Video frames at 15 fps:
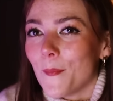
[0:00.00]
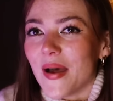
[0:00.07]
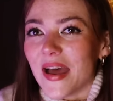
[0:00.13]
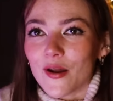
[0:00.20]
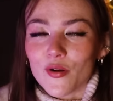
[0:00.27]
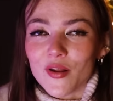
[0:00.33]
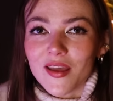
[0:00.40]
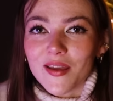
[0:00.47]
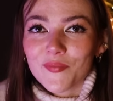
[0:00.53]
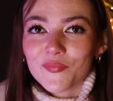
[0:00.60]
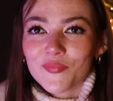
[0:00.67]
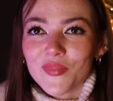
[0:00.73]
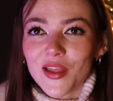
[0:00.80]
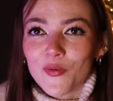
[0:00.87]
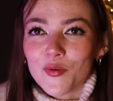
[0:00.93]
bet on it.
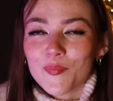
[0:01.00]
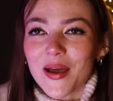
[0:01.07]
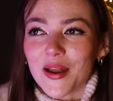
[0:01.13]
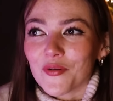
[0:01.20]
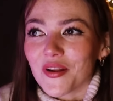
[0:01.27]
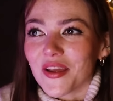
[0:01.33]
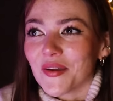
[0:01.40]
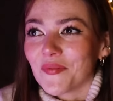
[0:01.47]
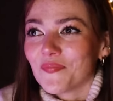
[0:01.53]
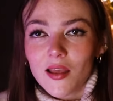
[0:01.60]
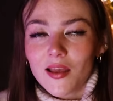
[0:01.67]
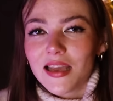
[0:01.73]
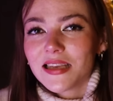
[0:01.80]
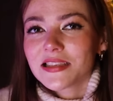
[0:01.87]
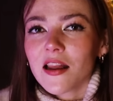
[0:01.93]
I wouldn't bet on it.
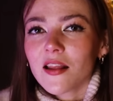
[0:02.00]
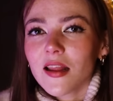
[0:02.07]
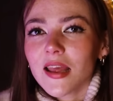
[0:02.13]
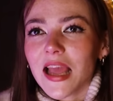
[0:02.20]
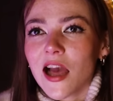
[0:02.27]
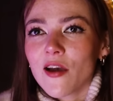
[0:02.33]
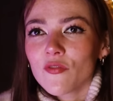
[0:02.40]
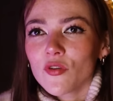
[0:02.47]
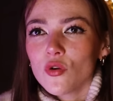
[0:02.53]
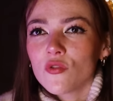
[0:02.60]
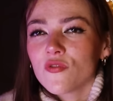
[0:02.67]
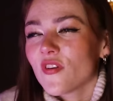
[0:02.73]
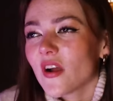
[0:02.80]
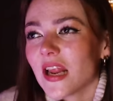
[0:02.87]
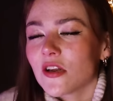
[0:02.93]
It's kind of like having your
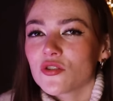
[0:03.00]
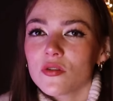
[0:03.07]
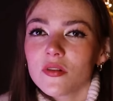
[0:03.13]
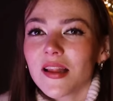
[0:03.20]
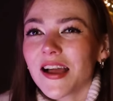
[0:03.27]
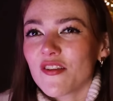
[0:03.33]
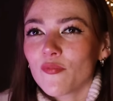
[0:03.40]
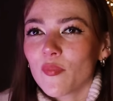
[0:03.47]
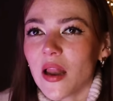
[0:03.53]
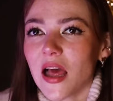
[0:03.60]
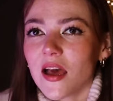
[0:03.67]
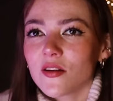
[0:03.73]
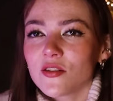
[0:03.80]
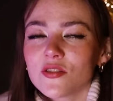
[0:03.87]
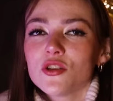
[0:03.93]
financial life
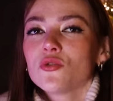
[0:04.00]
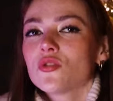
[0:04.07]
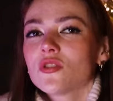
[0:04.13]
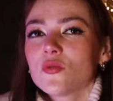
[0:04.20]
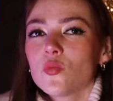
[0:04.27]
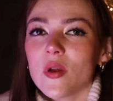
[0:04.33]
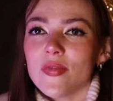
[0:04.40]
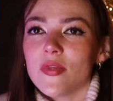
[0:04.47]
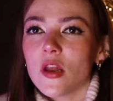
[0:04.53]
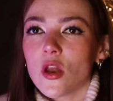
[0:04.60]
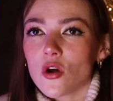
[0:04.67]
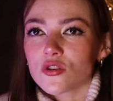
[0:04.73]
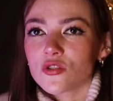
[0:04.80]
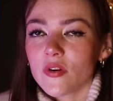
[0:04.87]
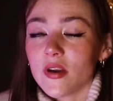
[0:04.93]
plan as that you'll just win the
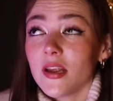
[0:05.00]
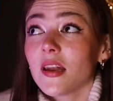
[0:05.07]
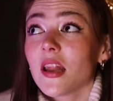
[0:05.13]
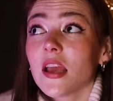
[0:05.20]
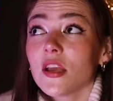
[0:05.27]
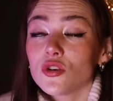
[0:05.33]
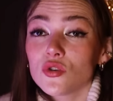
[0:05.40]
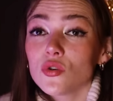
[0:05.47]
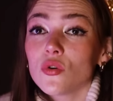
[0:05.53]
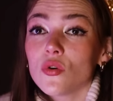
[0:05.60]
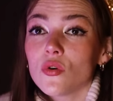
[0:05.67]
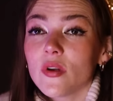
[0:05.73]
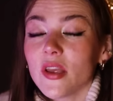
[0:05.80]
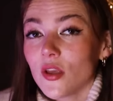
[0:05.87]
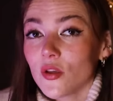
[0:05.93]
lottery. Like,
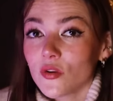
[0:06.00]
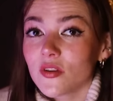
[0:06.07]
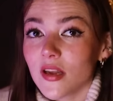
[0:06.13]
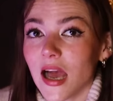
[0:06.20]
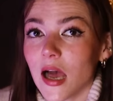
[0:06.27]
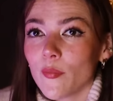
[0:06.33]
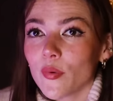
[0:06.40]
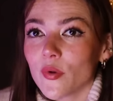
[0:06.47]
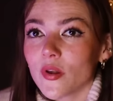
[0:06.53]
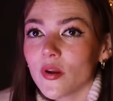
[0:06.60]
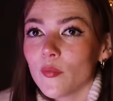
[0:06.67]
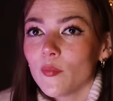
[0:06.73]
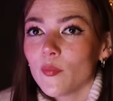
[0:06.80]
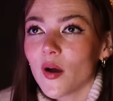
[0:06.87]
sure, it could happen,